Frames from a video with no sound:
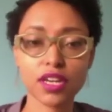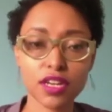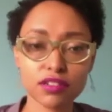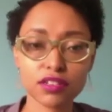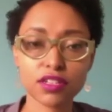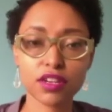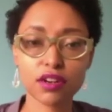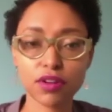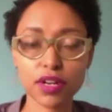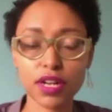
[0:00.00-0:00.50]

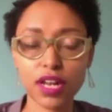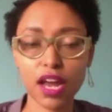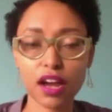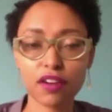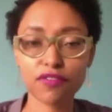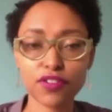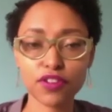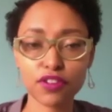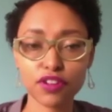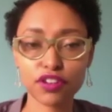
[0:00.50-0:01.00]
So we'd love
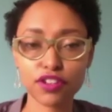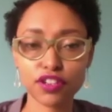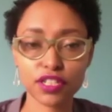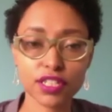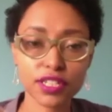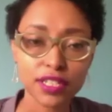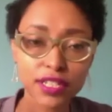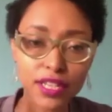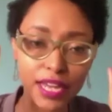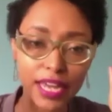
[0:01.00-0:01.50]
for you to
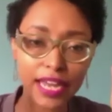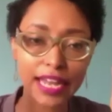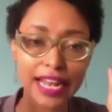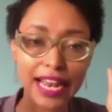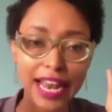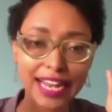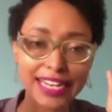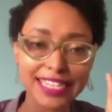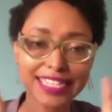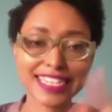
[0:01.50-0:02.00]
just
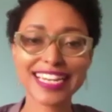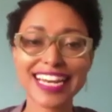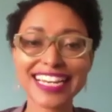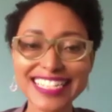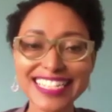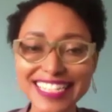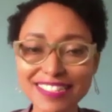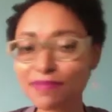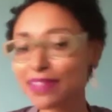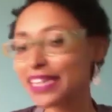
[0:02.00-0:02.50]
enlighten
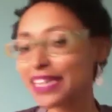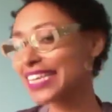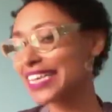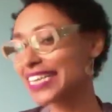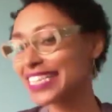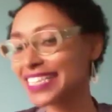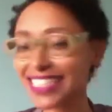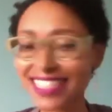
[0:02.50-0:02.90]
us, please.